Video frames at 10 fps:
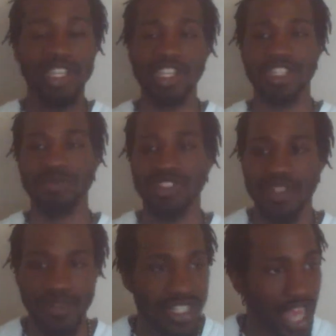be a
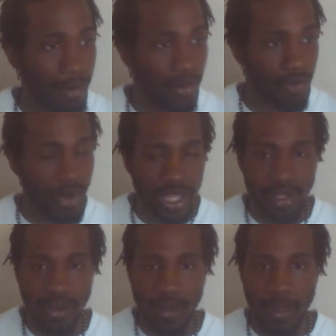specific type of
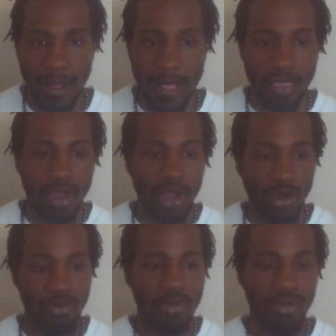way.
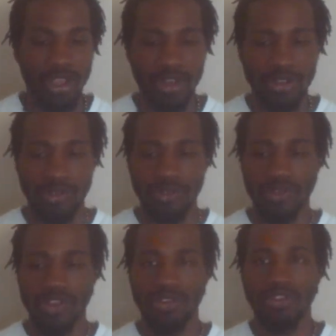
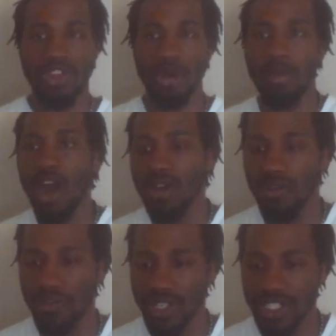In the
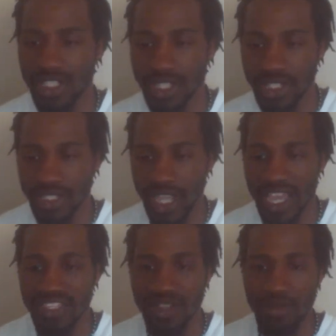Apocrypha it says,
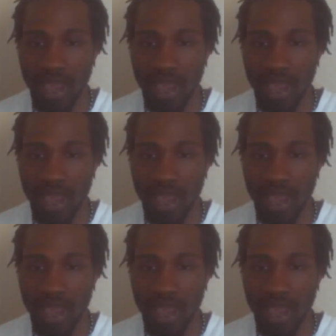as